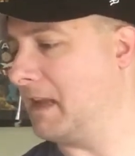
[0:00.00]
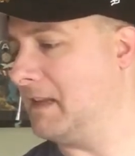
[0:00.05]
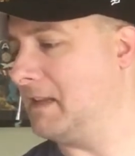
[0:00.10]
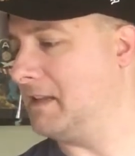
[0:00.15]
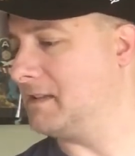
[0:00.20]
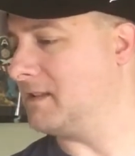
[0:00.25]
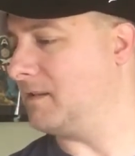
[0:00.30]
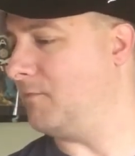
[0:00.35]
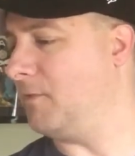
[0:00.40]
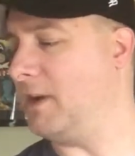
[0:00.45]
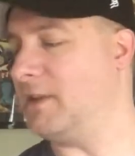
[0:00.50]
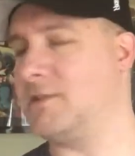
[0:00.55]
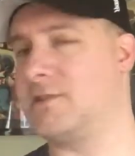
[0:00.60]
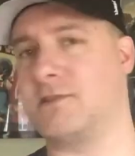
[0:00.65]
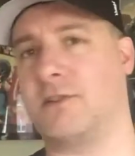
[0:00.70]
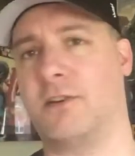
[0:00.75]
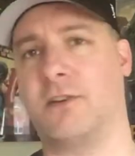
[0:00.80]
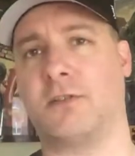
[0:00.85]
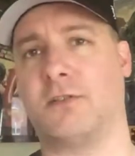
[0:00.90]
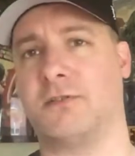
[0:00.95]
Red
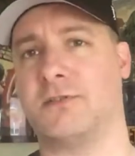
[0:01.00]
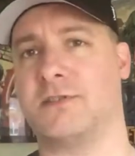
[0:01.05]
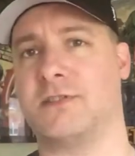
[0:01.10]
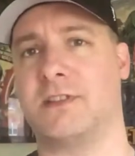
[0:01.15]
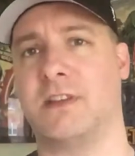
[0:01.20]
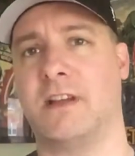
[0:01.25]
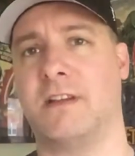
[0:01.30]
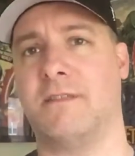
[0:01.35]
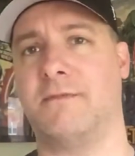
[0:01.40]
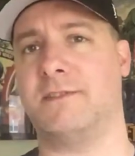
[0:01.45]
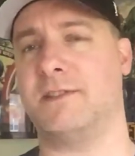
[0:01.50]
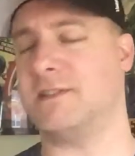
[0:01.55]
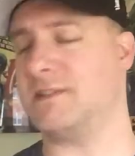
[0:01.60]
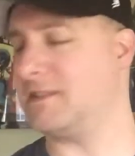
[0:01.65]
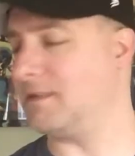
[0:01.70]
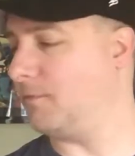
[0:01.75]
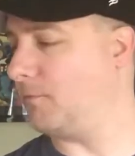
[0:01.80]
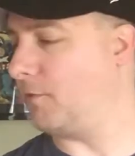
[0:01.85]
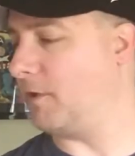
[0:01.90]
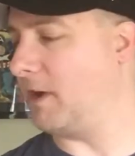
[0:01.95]
Circle stuff, just
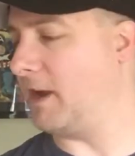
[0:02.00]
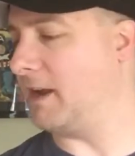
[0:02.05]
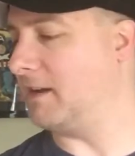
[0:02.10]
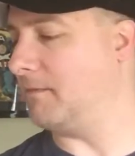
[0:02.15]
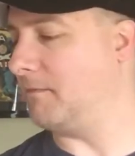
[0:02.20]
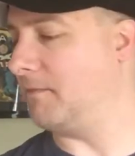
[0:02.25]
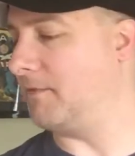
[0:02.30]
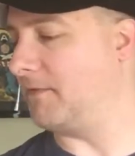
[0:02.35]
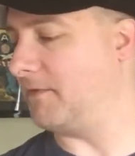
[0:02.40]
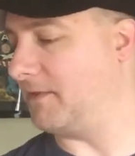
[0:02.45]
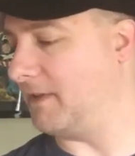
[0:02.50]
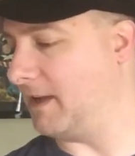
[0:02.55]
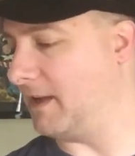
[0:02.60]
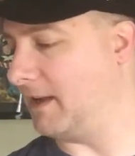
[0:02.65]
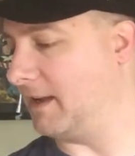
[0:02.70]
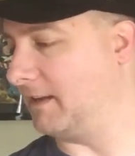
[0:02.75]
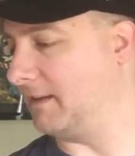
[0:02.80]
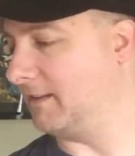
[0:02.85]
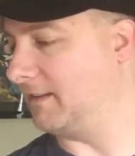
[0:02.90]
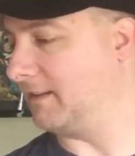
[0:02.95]
some random
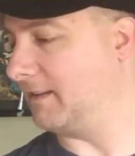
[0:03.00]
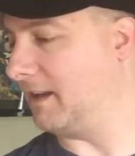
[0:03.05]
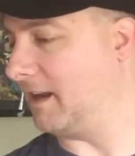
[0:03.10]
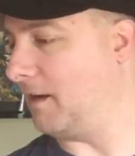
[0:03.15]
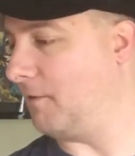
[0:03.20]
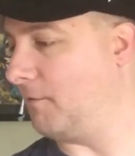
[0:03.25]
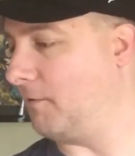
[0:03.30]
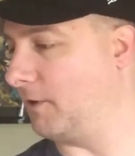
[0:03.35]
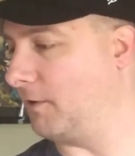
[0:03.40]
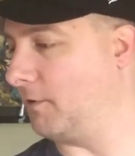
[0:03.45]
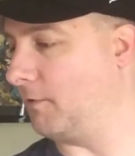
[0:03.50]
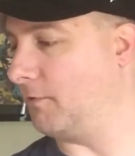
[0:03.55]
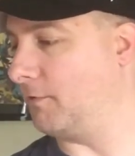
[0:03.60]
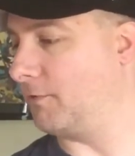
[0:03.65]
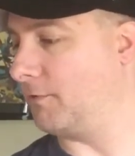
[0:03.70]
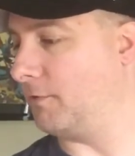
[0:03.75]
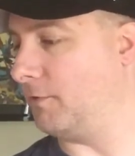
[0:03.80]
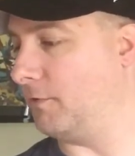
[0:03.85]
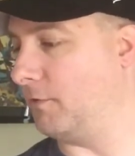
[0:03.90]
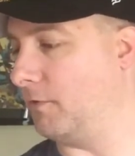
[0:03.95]
things that I want to go
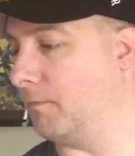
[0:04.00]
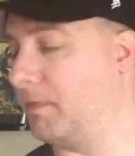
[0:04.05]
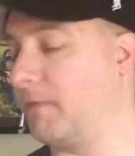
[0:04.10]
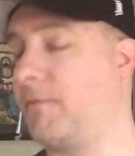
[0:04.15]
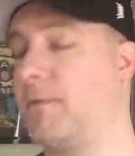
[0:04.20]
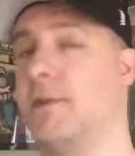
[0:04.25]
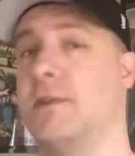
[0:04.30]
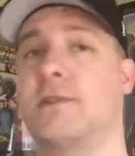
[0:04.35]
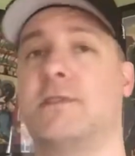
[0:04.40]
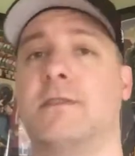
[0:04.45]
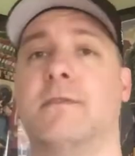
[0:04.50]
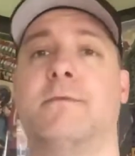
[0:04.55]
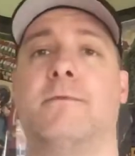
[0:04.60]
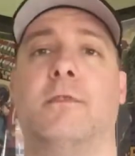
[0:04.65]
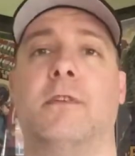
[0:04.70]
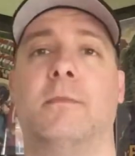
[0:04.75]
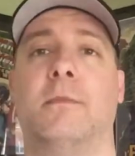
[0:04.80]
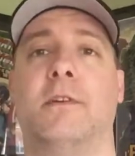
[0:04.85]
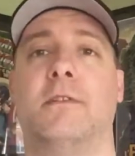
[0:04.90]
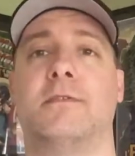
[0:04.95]
through. But first and
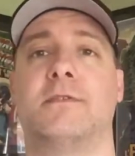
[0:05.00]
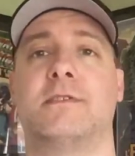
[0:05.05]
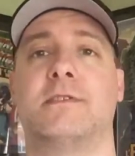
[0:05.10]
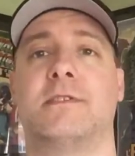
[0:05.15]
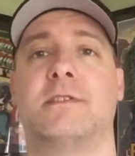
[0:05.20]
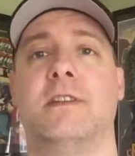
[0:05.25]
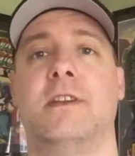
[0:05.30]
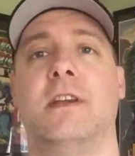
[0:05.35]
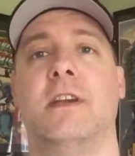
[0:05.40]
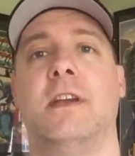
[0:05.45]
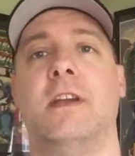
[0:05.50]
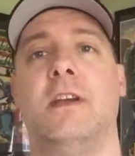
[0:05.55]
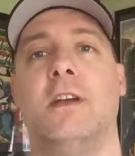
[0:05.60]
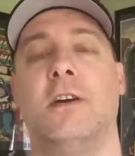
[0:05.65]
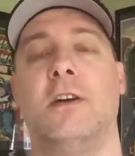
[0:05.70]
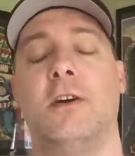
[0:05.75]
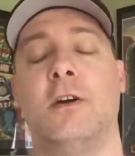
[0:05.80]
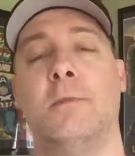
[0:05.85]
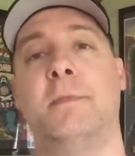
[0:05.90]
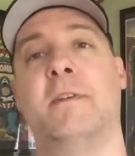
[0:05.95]
foremost,
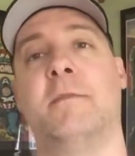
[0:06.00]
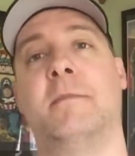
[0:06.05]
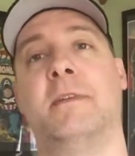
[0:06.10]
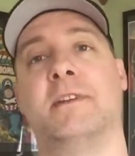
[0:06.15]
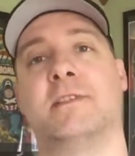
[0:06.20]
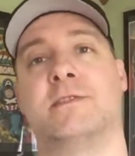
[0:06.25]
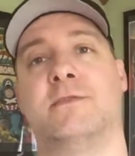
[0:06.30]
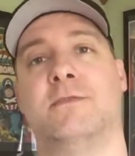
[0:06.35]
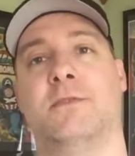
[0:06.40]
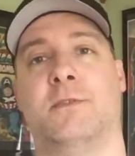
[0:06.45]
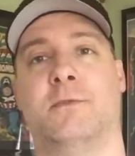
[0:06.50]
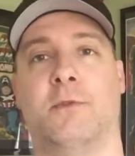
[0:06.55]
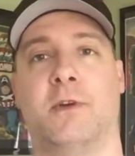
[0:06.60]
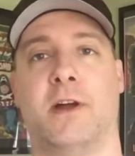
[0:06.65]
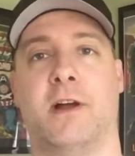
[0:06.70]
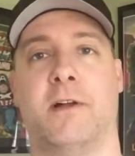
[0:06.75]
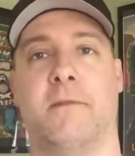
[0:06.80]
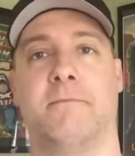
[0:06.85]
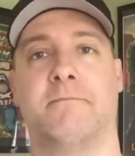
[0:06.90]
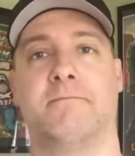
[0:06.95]
hope everybody's doing
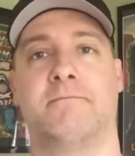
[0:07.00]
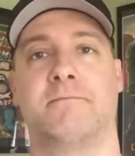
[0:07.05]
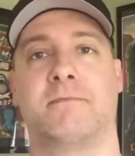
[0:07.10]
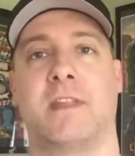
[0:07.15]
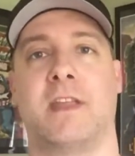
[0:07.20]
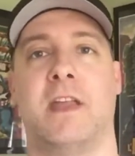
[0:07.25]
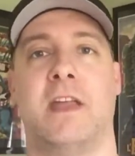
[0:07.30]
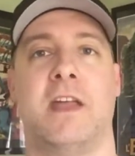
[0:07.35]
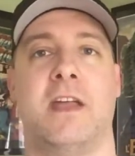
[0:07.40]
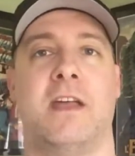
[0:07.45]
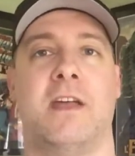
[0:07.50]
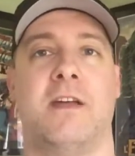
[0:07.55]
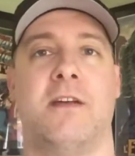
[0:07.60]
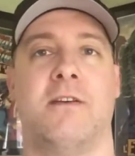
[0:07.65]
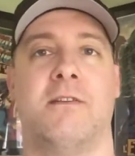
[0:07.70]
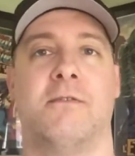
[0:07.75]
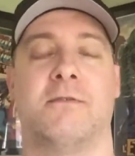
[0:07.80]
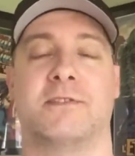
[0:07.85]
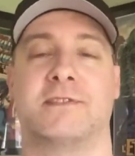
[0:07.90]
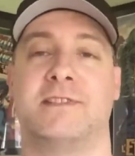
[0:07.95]
well.
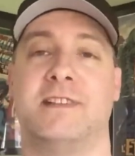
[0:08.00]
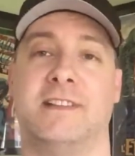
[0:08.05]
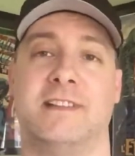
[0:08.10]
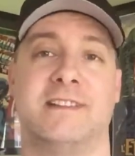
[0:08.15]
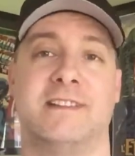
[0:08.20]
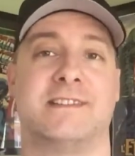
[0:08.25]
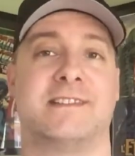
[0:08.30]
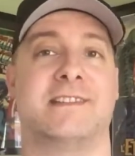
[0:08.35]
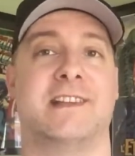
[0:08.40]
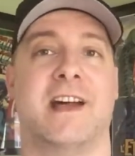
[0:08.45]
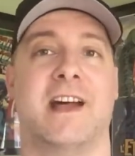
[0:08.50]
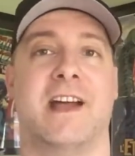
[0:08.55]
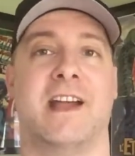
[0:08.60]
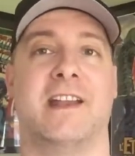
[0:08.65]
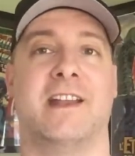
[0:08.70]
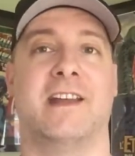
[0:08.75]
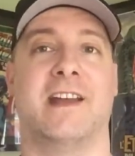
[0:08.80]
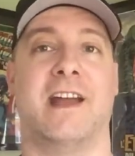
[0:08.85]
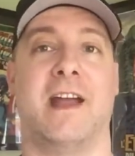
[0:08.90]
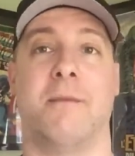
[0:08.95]
We're still
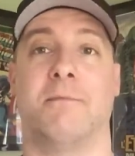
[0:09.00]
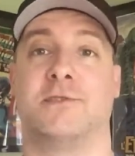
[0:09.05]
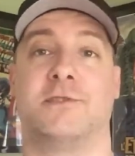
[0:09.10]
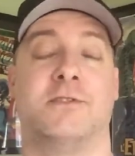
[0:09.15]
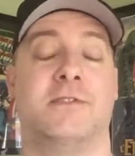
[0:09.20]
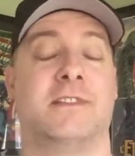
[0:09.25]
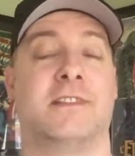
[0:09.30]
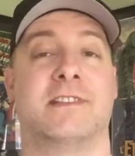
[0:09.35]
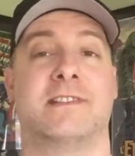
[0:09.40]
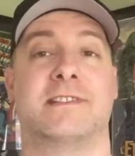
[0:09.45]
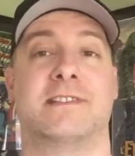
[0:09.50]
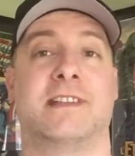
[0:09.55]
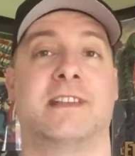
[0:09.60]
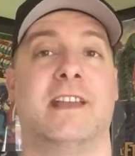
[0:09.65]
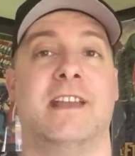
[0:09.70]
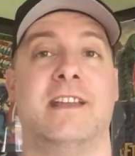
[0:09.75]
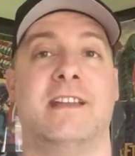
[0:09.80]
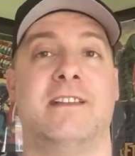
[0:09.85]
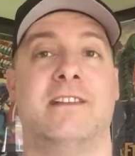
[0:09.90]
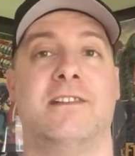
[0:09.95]
inside. I'm shooting this
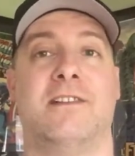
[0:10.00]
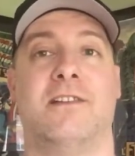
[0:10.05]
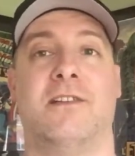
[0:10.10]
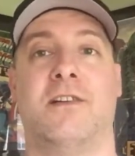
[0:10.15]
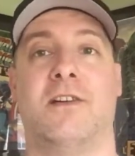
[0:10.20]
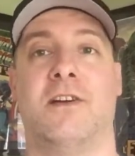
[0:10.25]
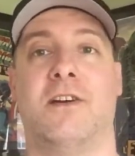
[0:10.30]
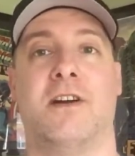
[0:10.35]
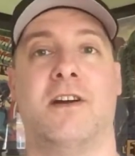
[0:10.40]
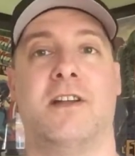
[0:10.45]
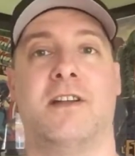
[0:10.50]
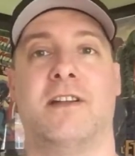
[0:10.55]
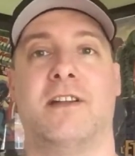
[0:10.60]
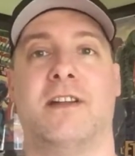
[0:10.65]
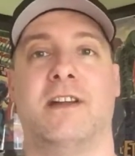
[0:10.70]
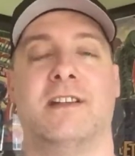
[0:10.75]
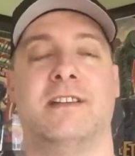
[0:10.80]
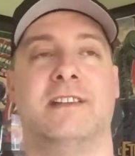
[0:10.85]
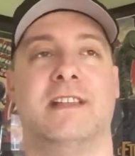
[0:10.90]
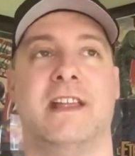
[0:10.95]
again on
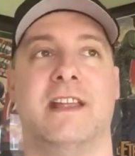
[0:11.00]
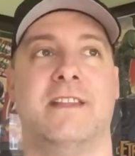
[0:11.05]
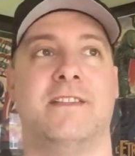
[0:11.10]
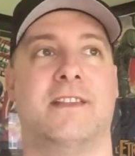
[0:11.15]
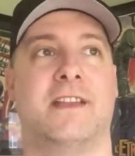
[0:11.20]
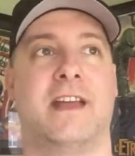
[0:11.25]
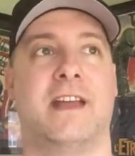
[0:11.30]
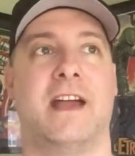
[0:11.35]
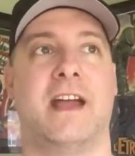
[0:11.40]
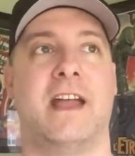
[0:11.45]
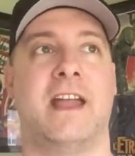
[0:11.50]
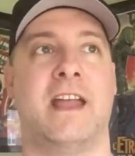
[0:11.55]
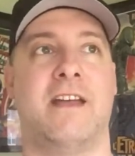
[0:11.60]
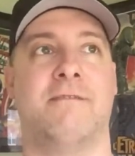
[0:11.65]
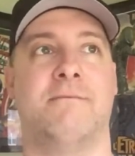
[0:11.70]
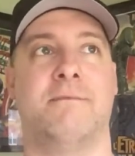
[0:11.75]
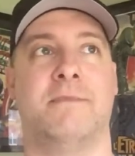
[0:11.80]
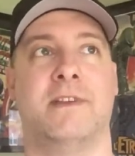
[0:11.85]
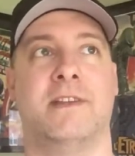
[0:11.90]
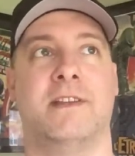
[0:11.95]
a day that I
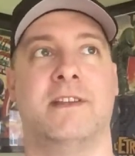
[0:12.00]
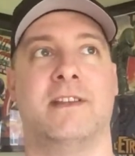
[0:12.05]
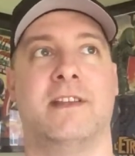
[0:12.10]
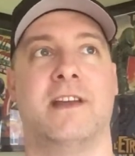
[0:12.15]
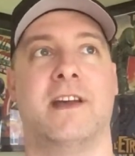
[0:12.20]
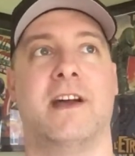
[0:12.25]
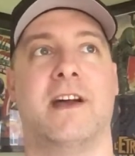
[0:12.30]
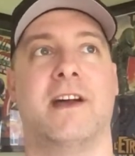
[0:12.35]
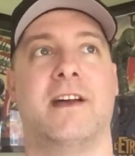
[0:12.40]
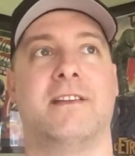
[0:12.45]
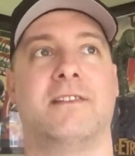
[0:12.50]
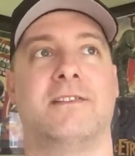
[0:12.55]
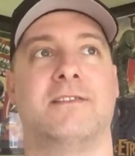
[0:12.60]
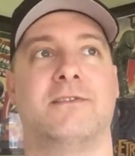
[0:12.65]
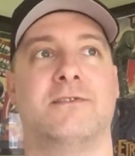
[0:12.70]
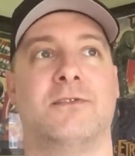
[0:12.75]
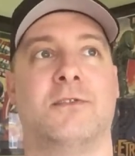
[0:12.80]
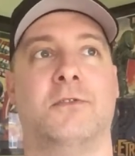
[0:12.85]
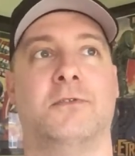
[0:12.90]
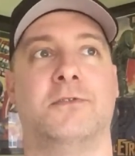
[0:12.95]
have been
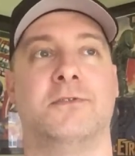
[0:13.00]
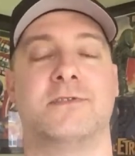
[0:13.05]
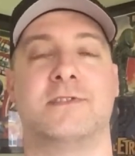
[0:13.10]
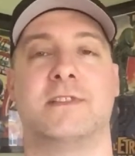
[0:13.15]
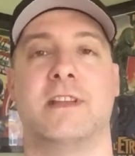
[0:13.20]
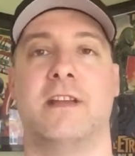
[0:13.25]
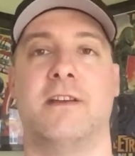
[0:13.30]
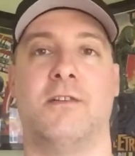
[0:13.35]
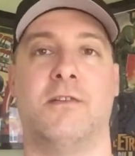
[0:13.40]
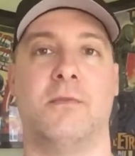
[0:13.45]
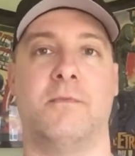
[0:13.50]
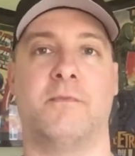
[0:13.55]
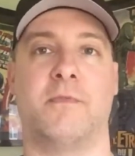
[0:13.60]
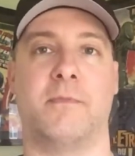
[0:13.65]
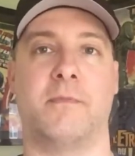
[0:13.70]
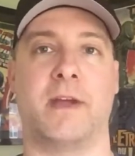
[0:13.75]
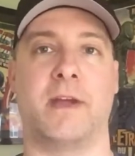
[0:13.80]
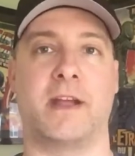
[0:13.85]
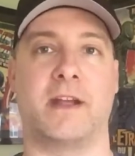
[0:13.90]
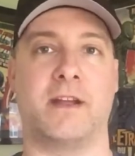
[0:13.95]
told to stay home from
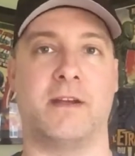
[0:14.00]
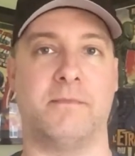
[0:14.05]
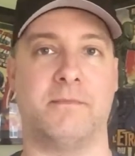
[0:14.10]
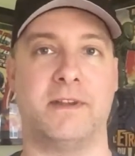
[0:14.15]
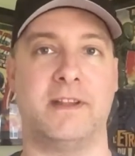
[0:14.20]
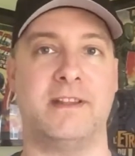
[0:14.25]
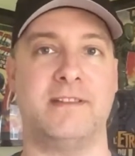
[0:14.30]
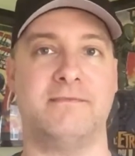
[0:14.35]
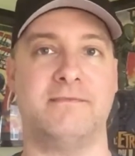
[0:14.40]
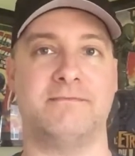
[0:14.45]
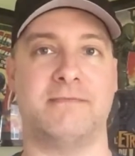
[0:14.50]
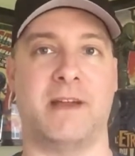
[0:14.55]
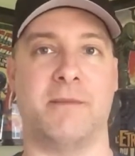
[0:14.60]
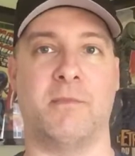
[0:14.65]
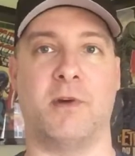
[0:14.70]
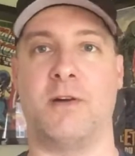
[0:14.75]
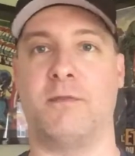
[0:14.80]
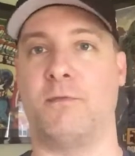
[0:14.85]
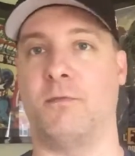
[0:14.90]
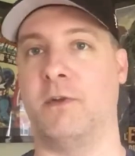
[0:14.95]
my company. I'm
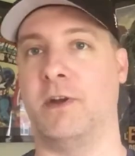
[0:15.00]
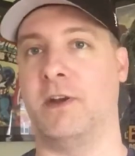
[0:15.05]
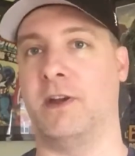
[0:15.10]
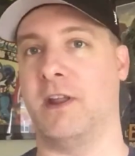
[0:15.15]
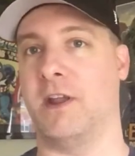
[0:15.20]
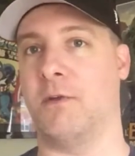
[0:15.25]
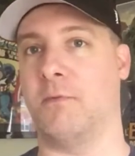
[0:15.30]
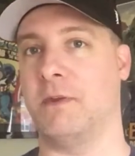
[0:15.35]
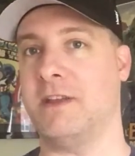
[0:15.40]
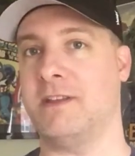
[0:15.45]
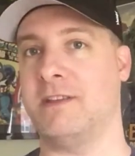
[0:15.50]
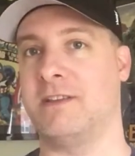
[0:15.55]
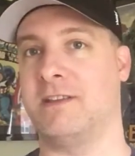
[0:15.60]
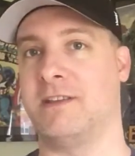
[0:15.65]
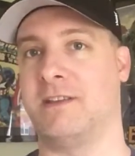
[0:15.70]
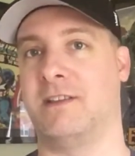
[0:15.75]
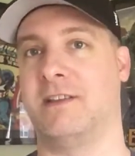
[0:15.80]
off one day a week.